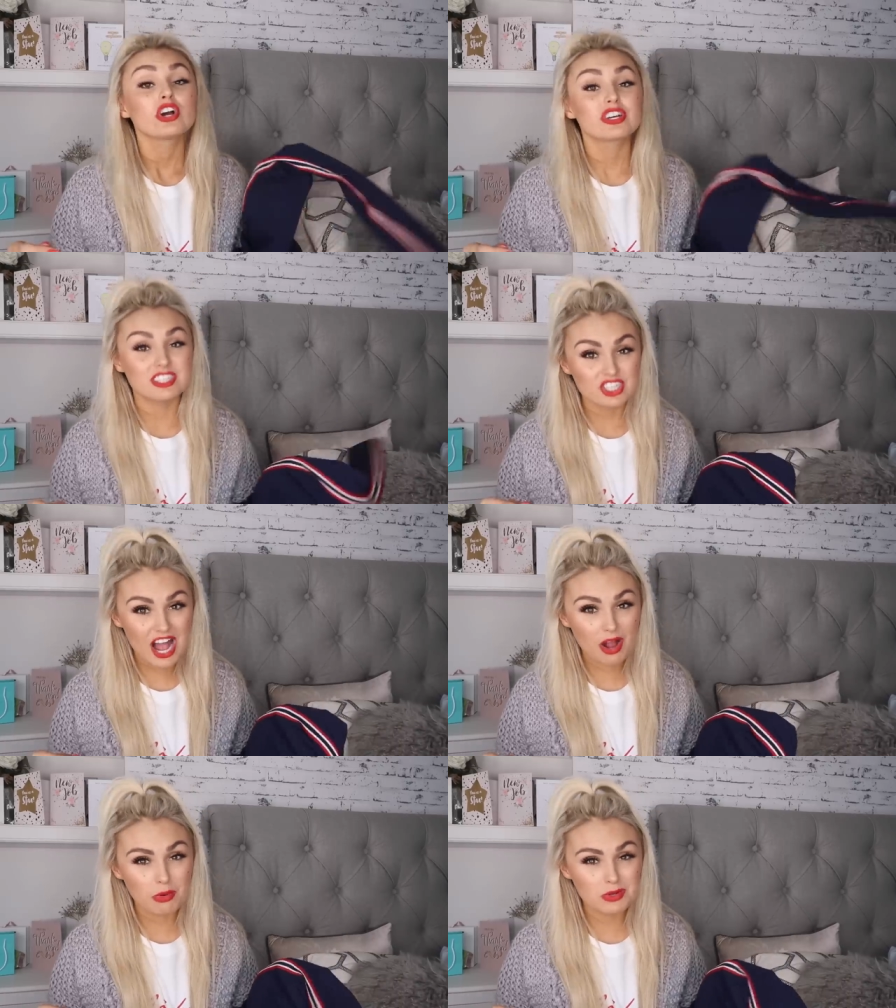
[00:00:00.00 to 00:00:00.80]
because the
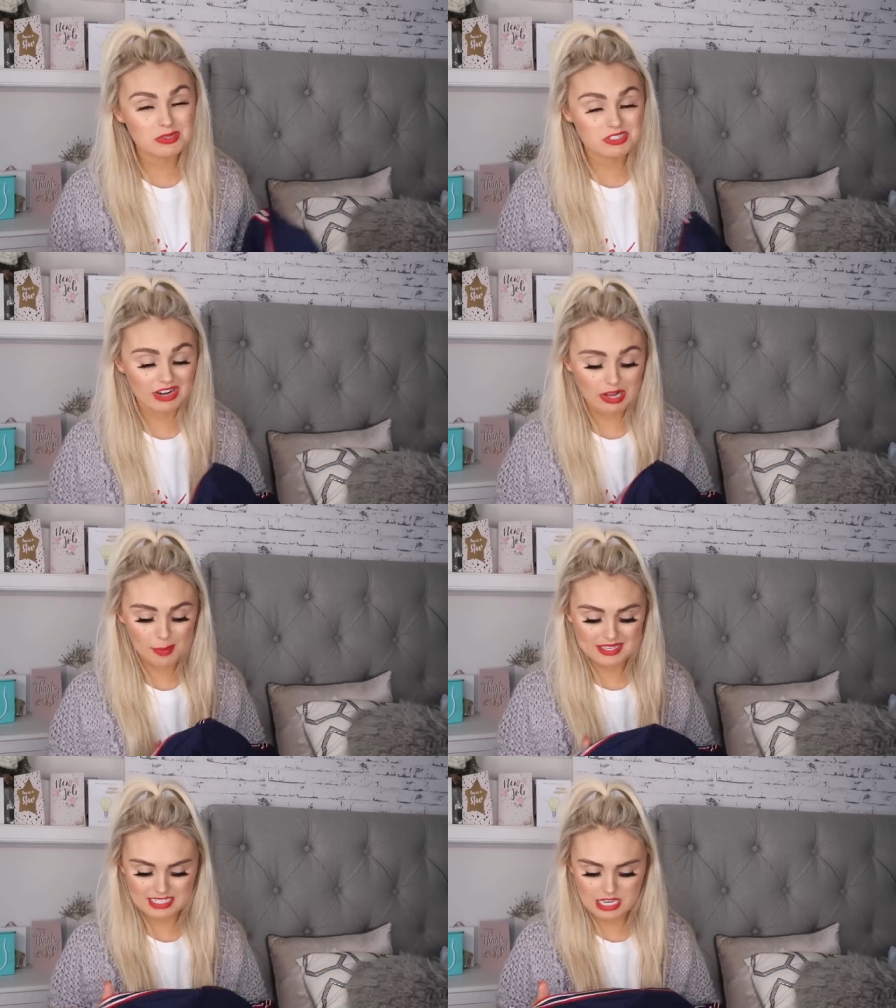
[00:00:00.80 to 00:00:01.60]
Jack Wills ones are a little
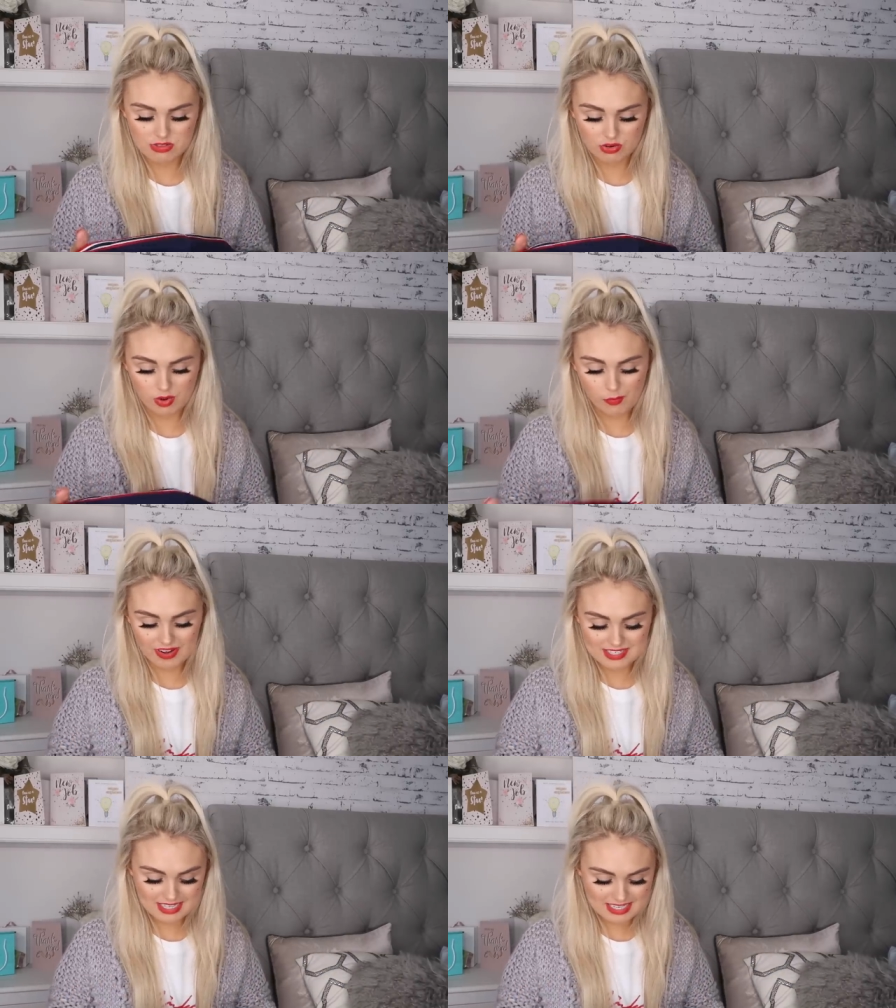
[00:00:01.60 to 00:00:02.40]
bit see-through
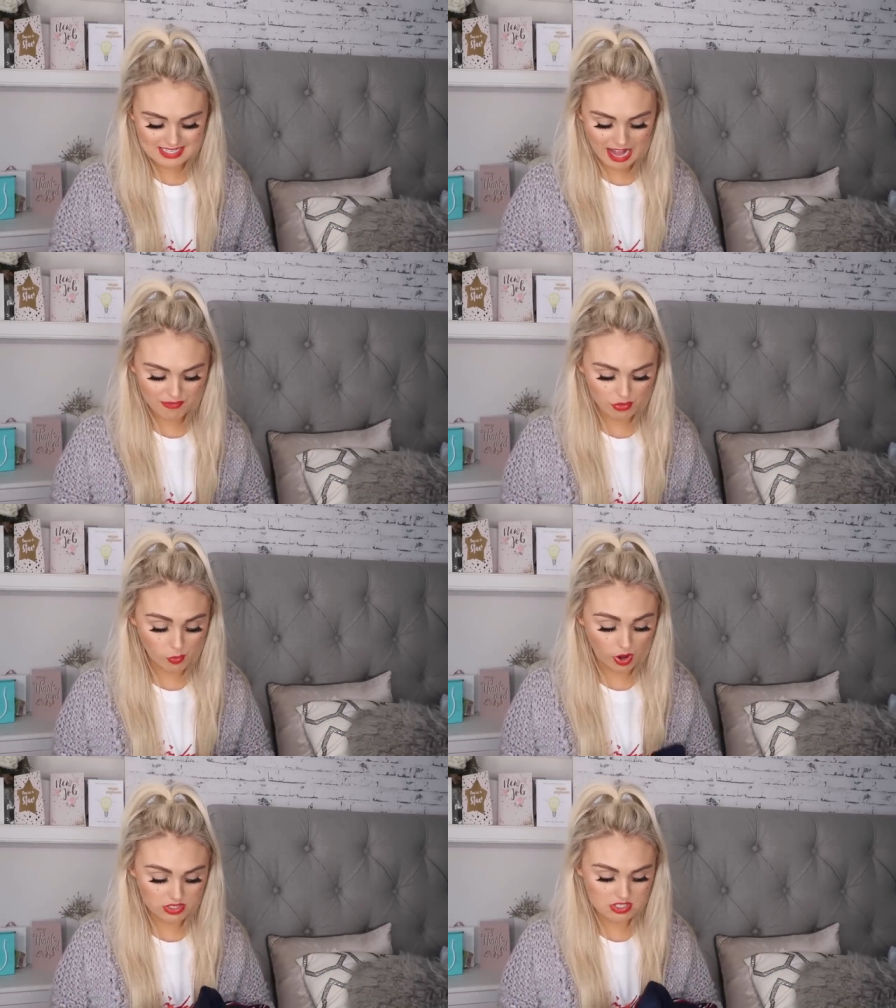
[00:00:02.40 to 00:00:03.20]
whereas these Zaful
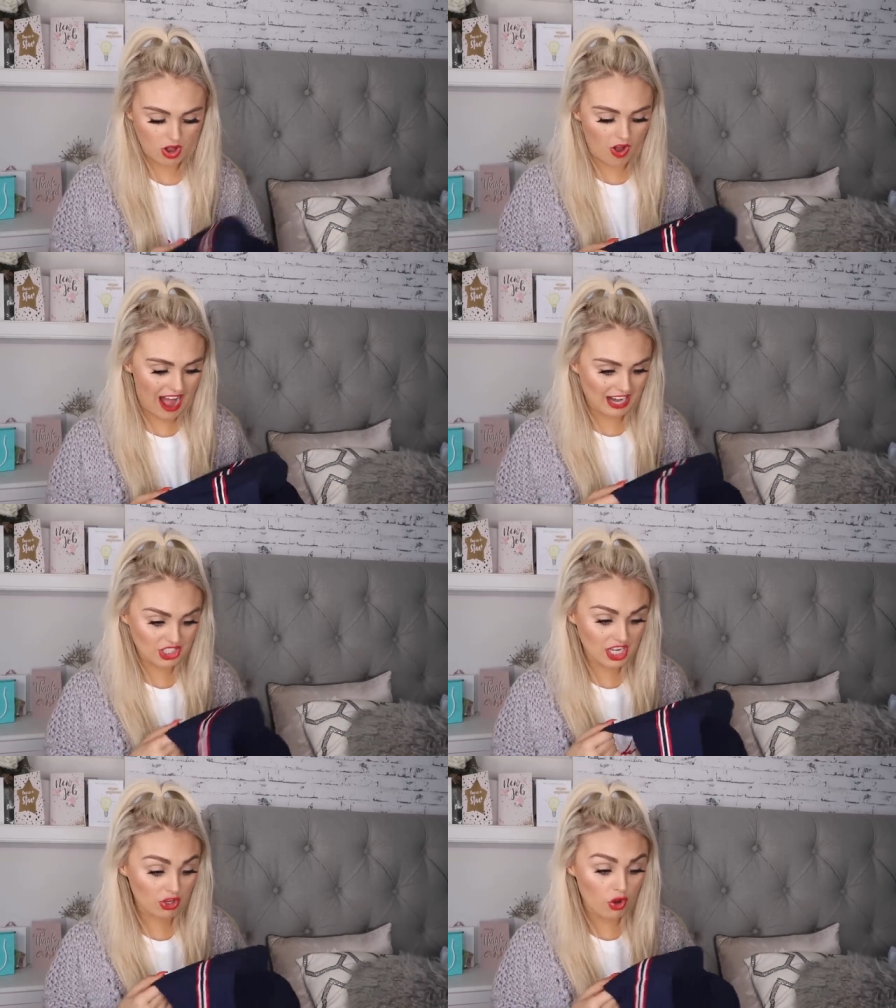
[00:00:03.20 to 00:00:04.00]
ones are
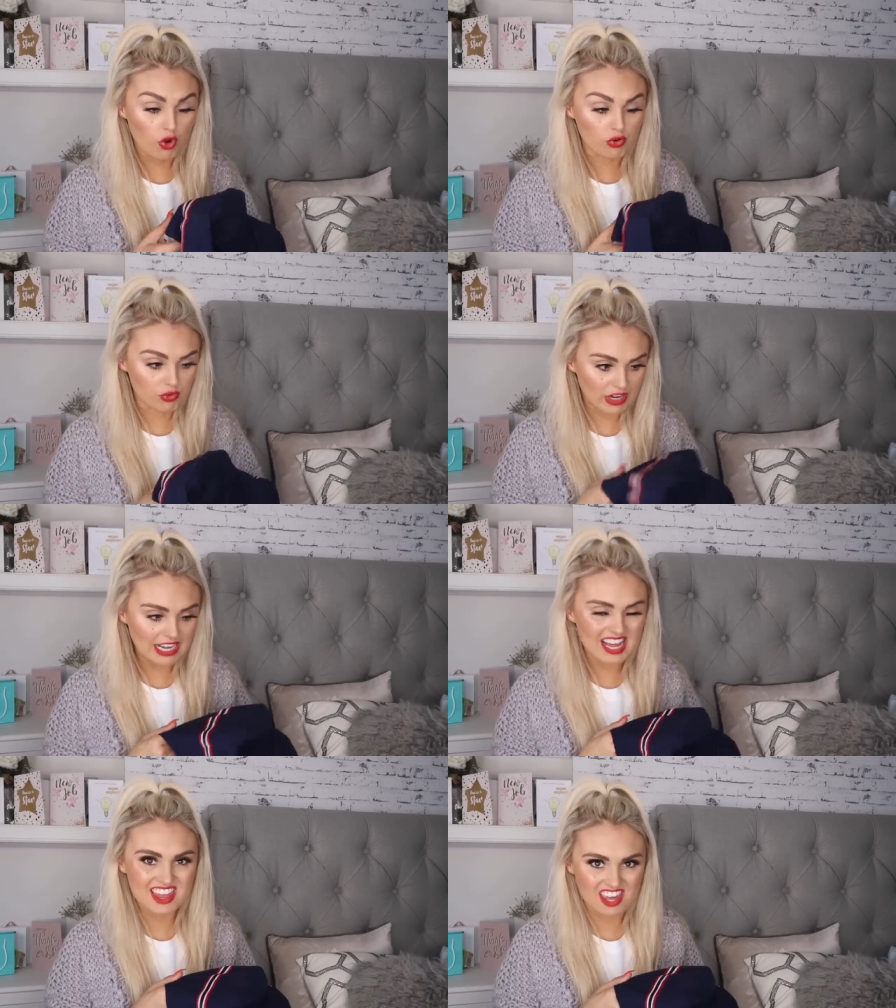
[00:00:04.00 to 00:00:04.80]
actually like
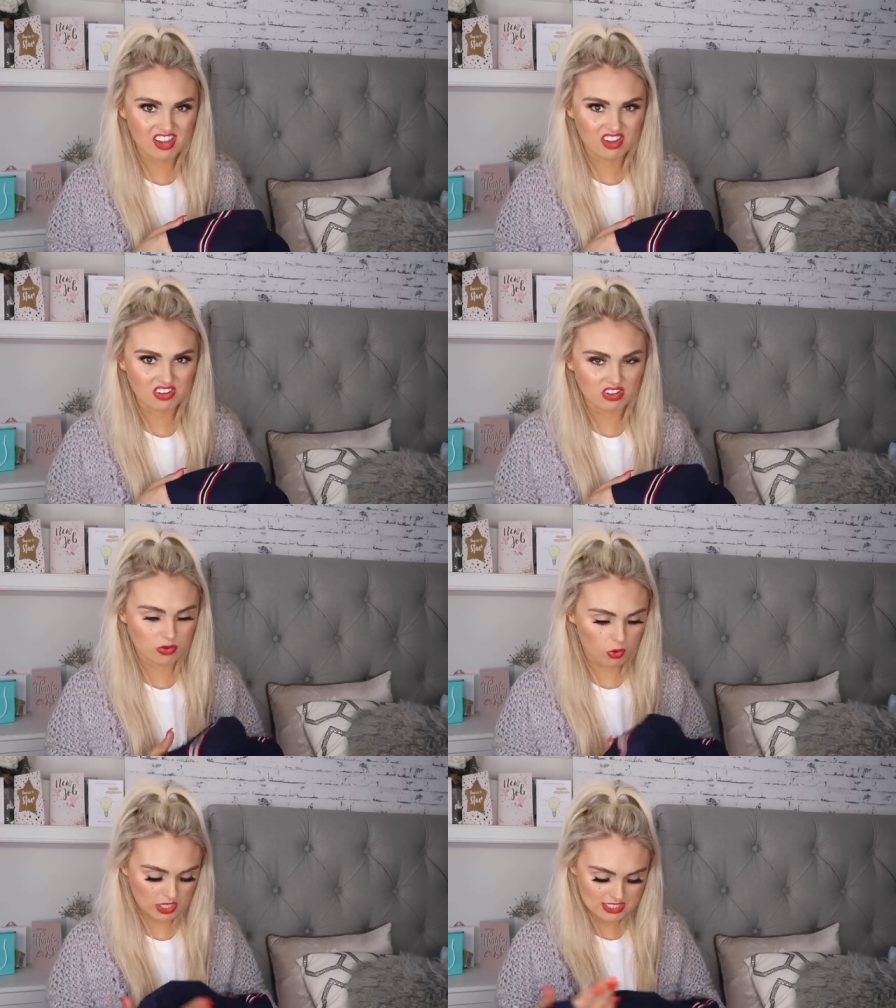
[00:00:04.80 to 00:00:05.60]
really thick and
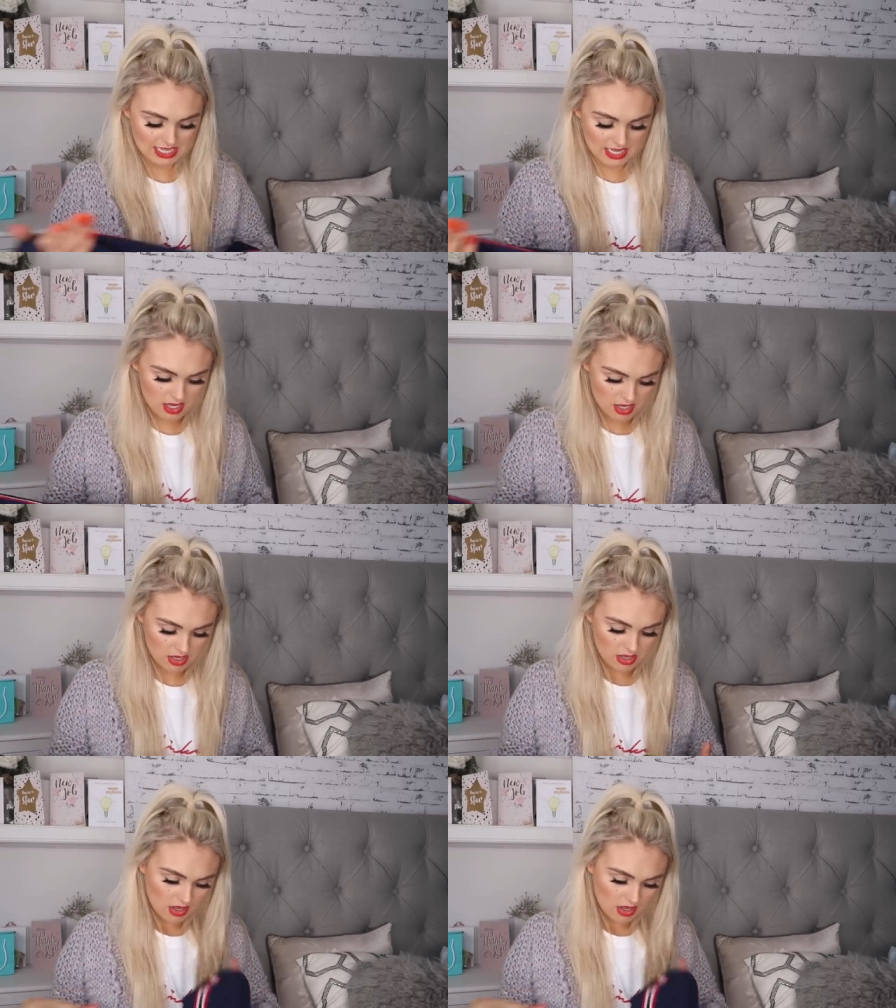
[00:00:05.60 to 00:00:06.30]
good quality.